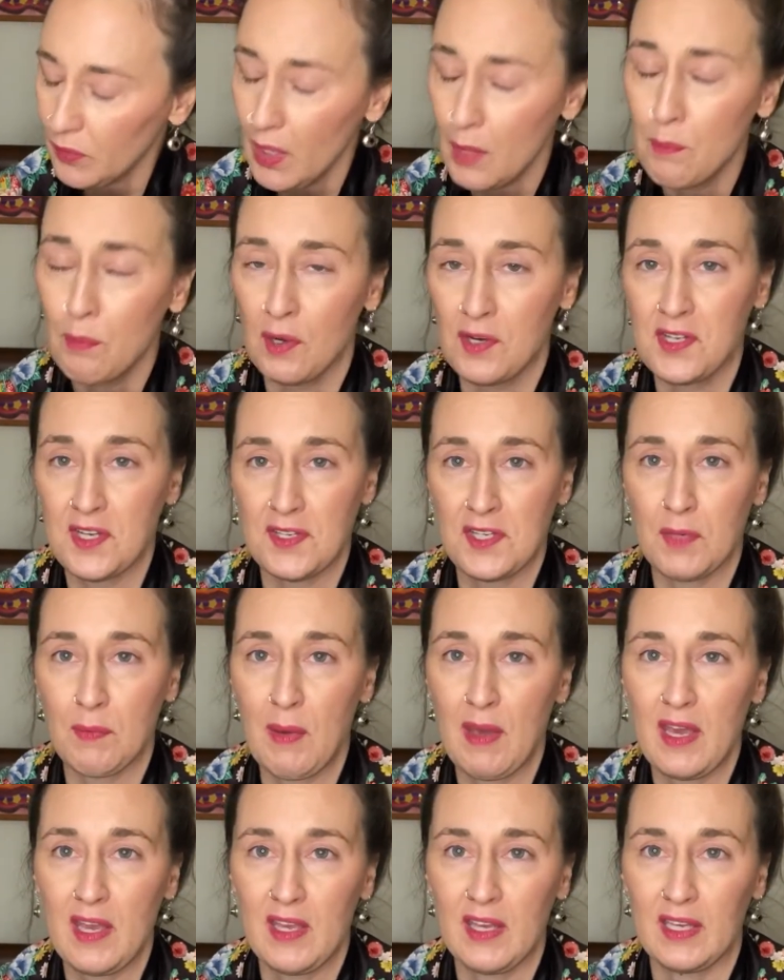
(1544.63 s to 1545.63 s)

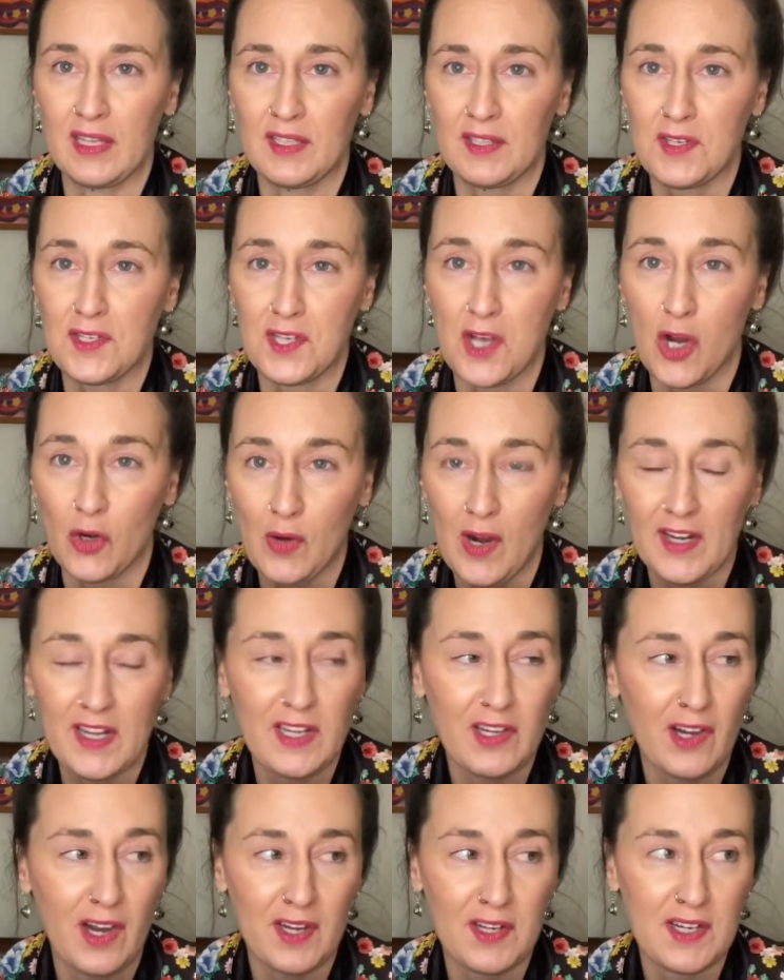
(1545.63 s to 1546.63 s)
participate in songwriting
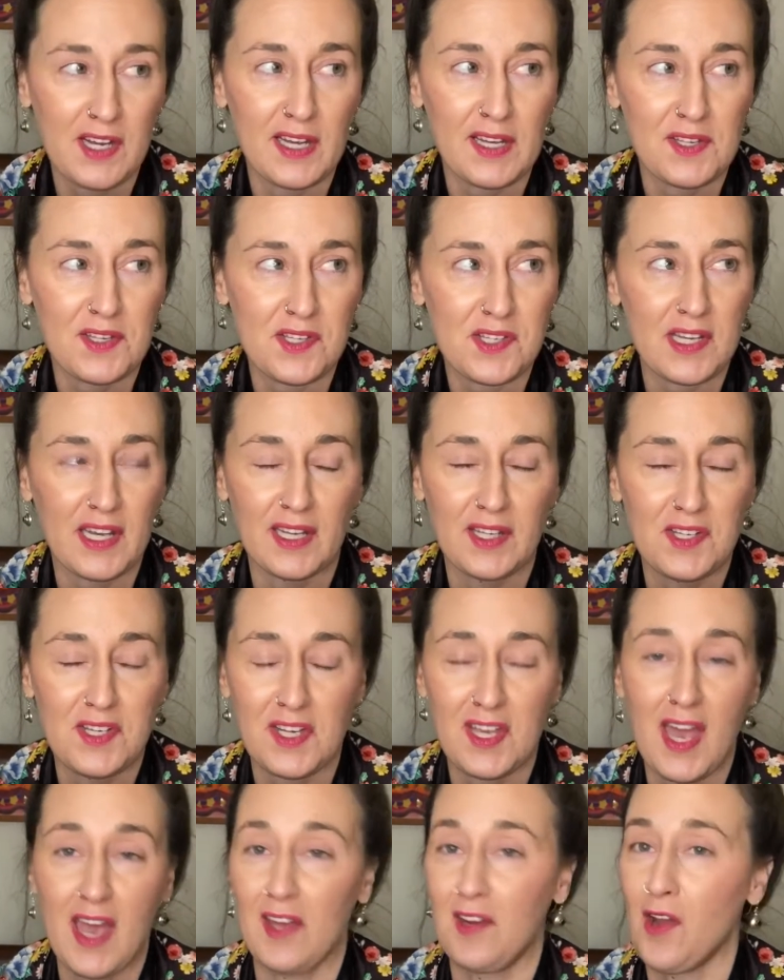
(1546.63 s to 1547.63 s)
contests, and to
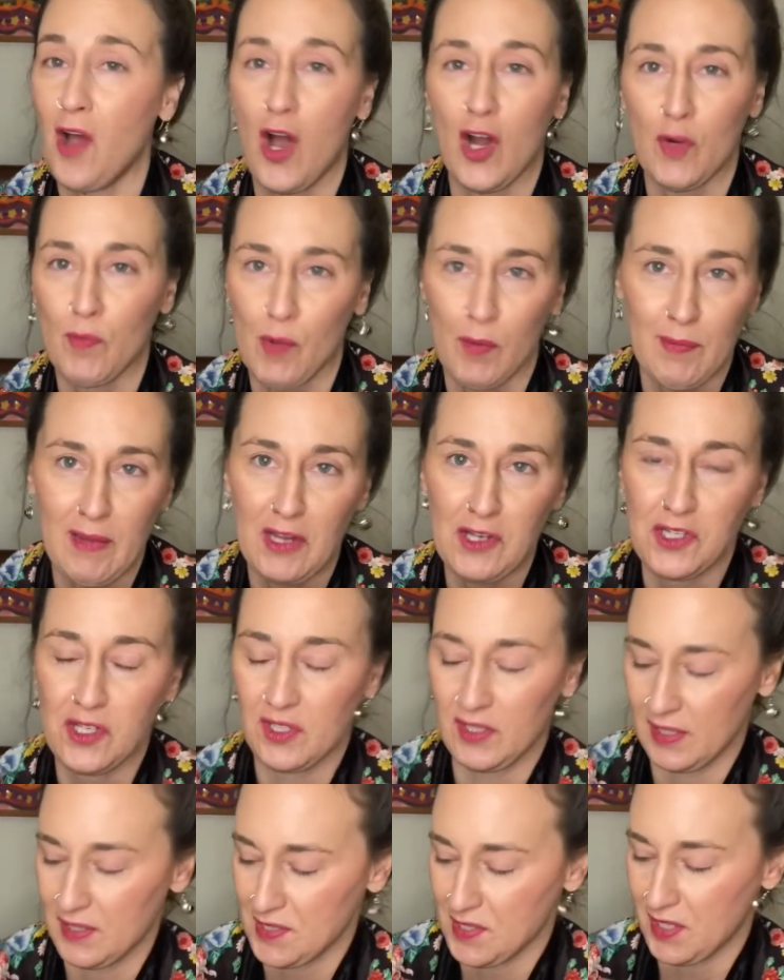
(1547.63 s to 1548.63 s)
get an honorable mention
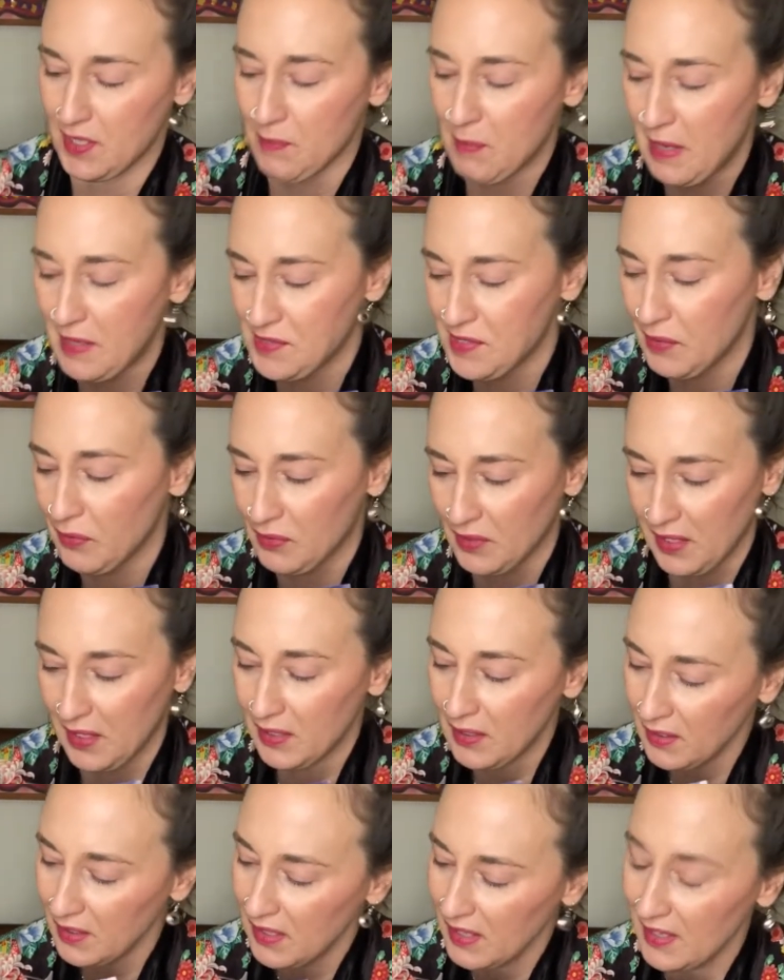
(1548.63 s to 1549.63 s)
is an amazing
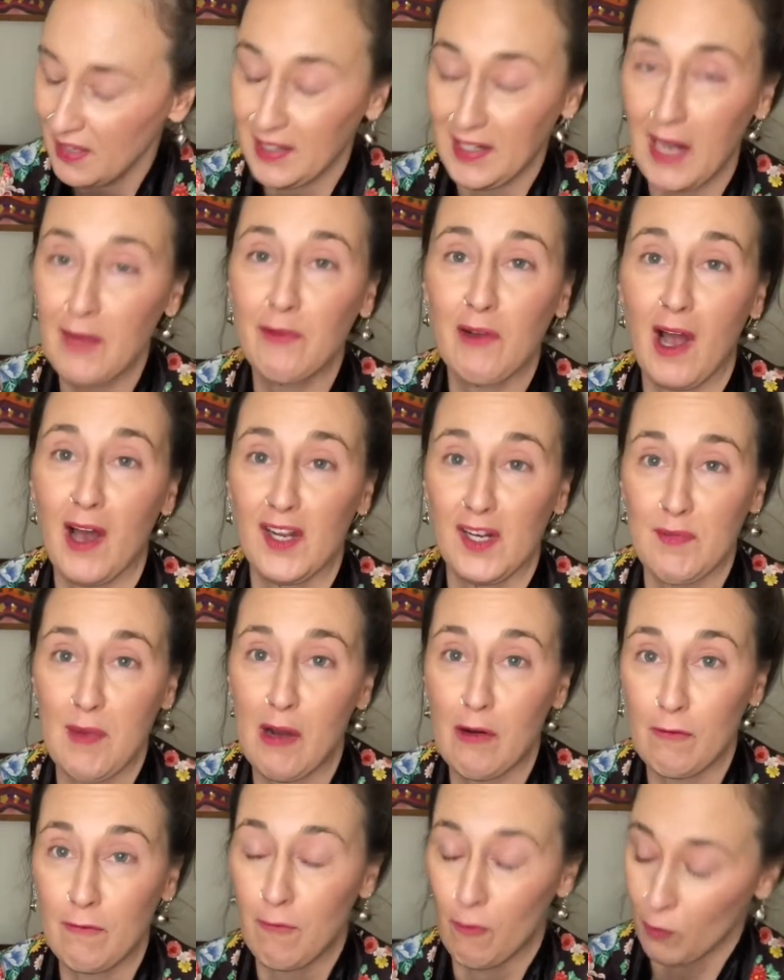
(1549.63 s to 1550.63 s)
thing. And I've gotten
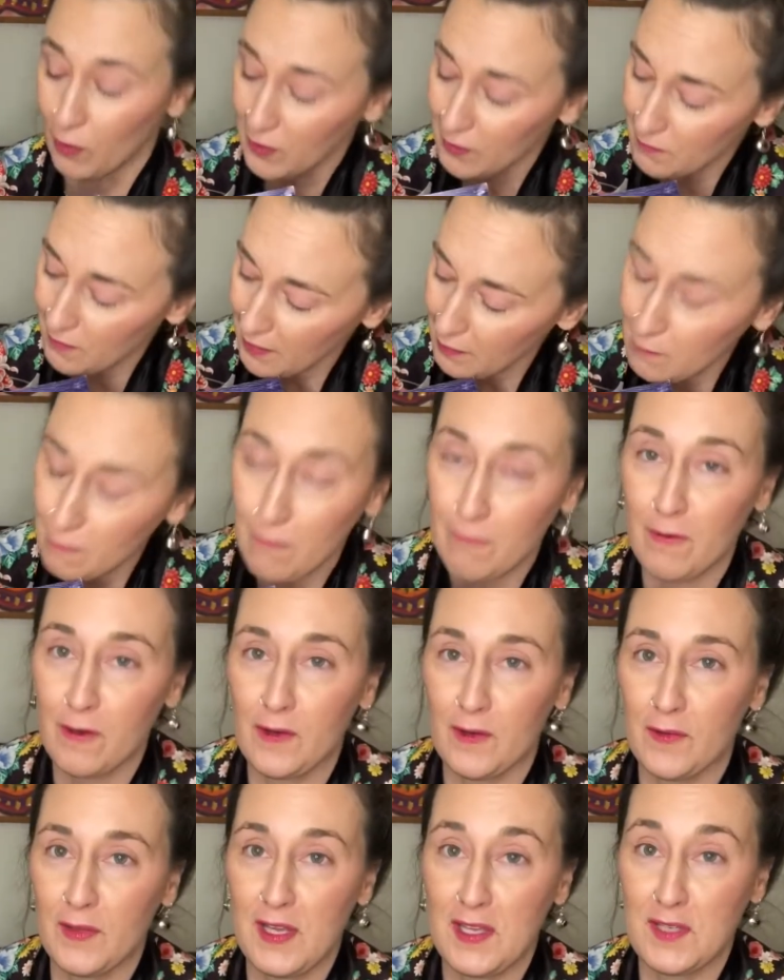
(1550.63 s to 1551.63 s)
about four of them
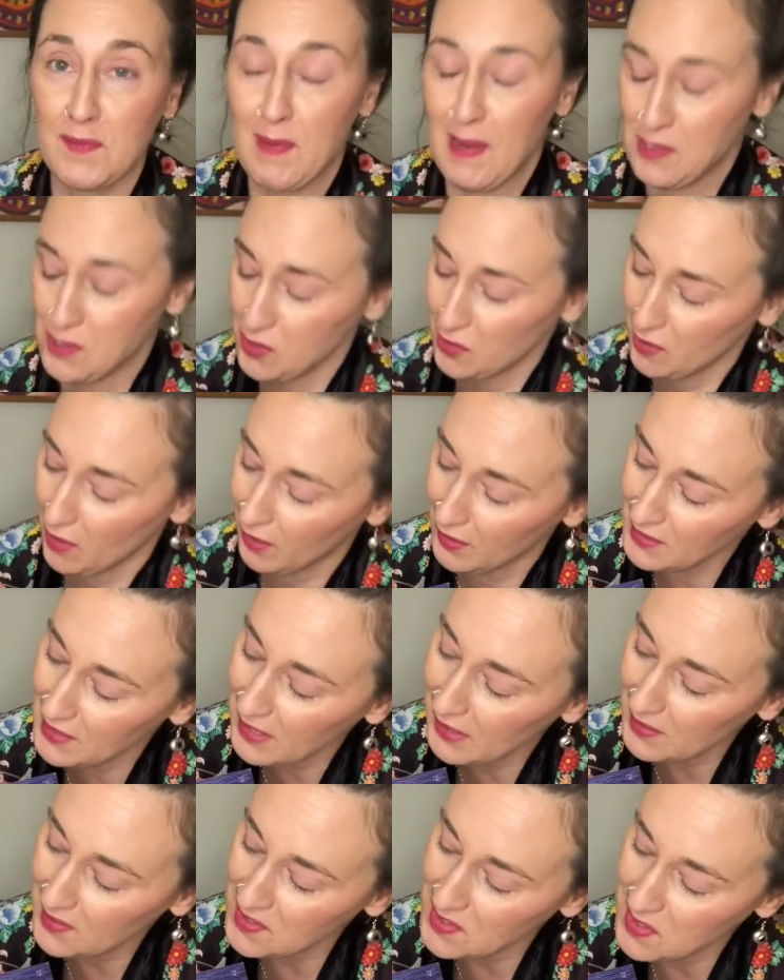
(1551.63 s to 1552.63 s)
for these major
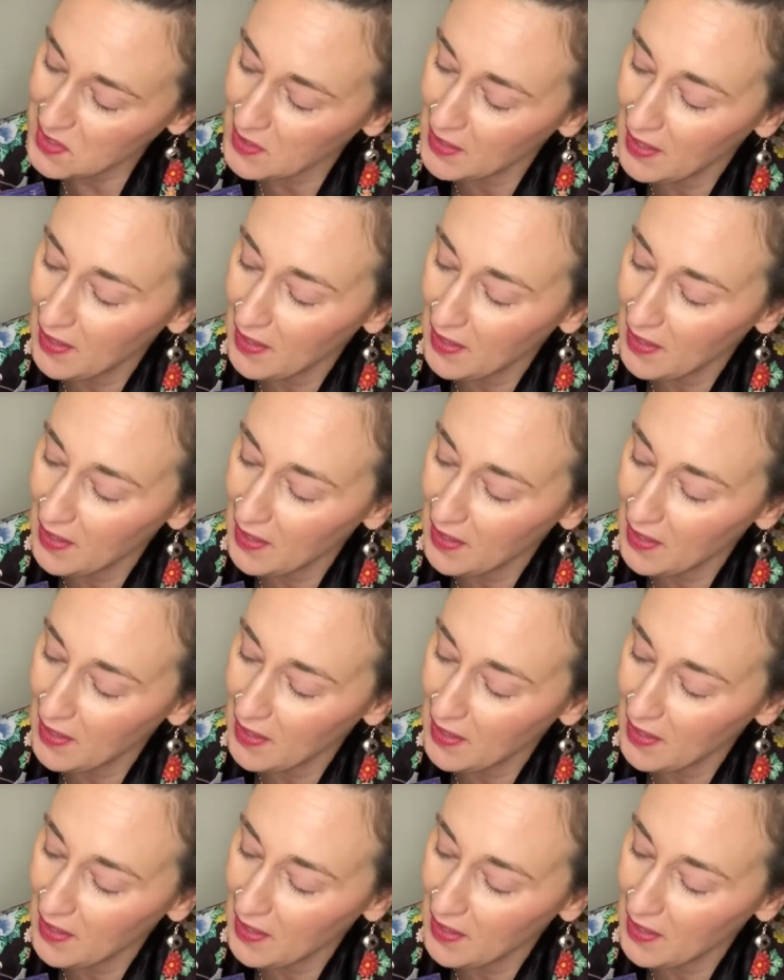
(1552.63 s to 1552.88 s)
contests.